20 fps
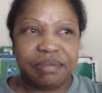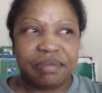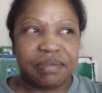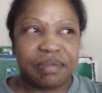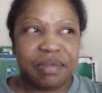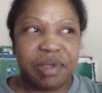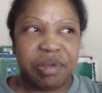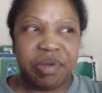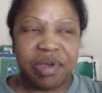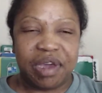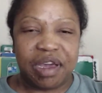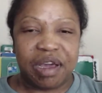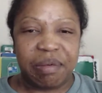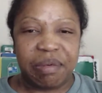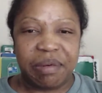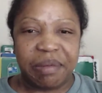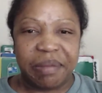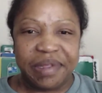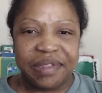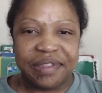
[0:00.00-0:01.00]
Maybe a
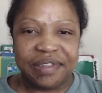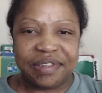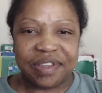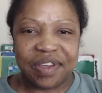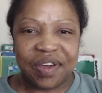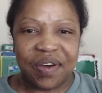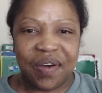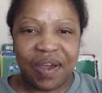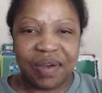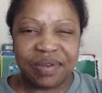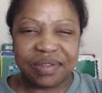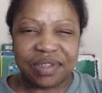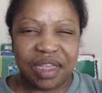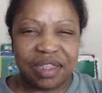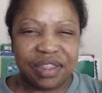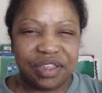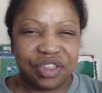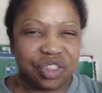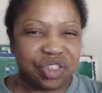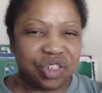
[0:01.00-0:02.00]
couple months ago, I was
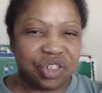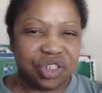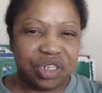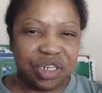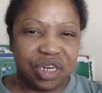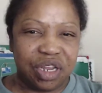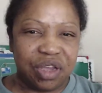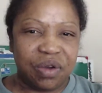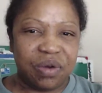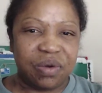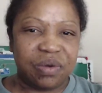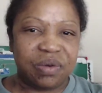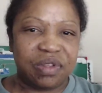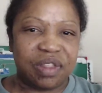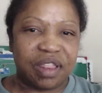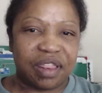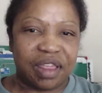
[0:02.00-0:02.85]
on this Cheeto